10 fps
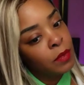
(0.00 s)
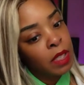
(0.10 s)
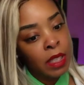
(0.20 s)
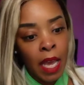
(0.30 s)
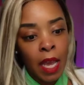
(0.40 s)

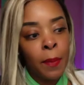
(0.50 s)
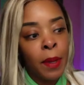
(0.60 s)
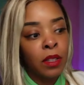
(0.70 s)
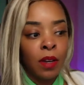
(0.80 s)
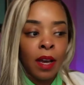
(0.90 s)
Yay
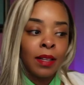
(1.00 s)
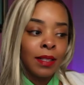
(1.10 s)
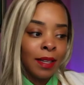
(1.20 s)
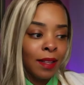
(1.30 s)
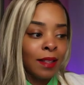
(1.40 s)
been trying to
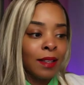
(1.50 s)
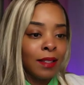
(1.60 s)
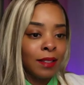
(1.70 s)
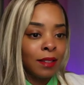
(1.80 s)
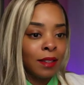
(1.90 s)
tell
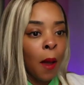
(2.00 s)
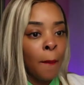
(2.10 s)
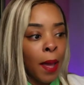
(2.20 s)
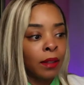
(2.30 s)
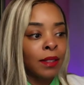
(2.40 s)
us
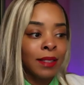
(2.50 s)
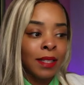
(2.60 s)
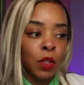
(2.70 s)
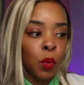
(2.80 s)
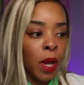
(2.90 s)
about the
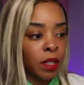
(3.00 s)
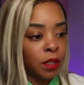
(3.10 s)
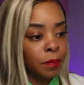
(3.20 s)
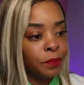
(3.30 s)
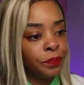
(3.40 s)
situation.
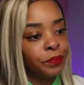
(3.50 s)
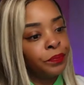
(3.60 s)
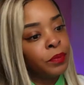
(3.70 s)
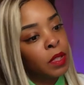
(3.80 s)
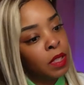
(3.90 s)

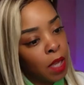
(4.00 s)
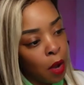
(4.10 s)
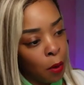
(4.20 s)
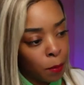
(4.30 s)
So